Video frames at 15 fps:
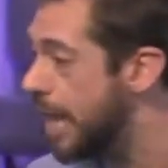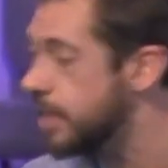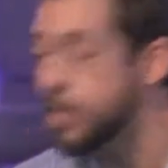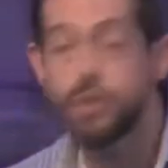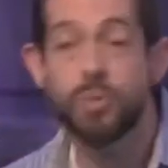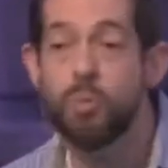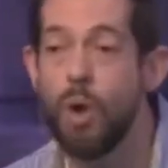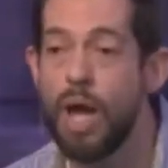
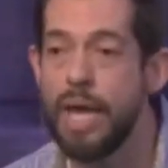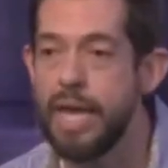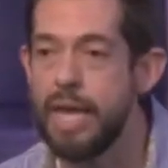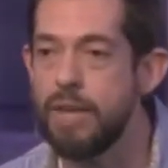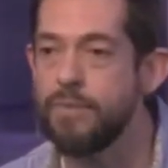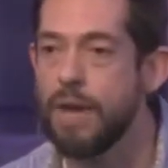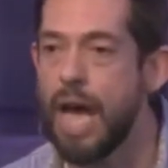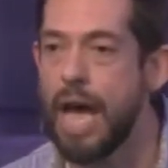because what
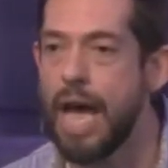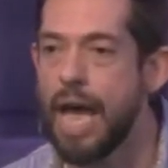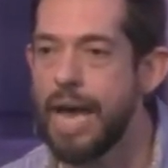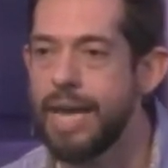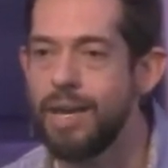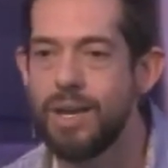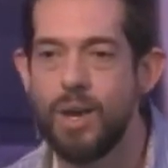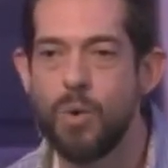if
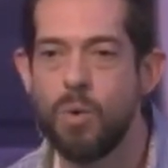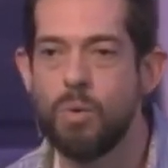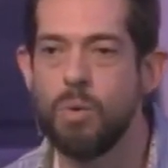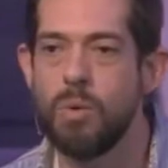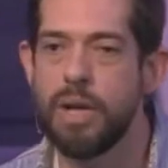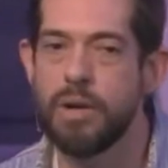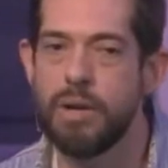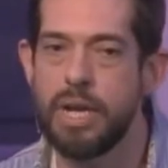I, ooh,
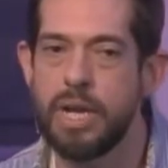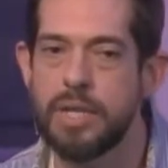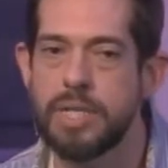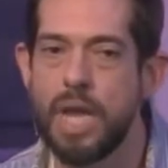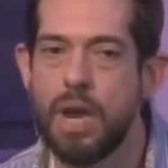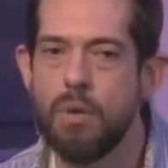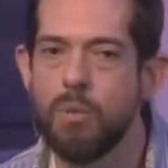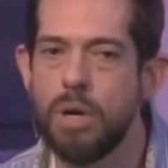here it is.
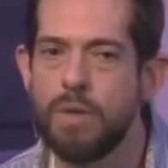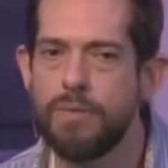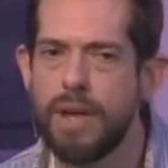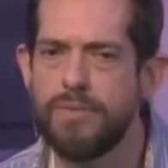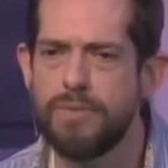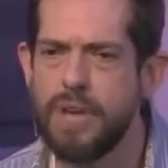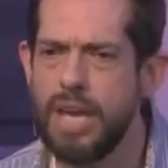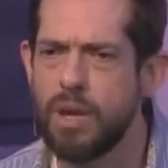What if I
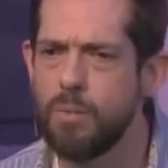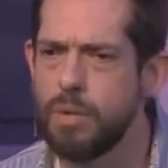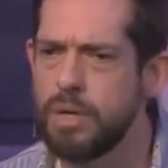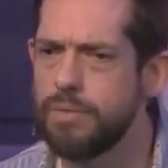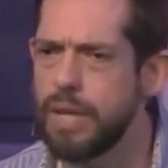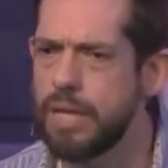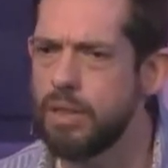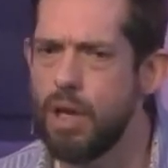fail? What
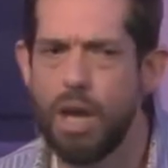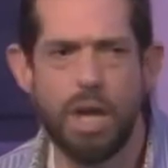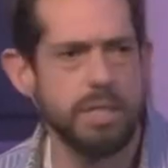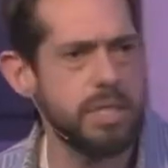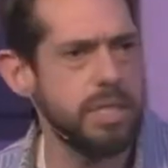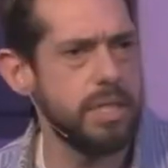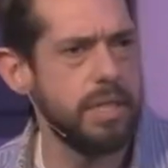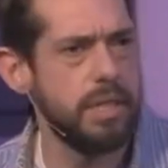if I
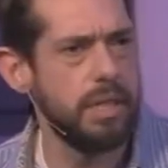lost?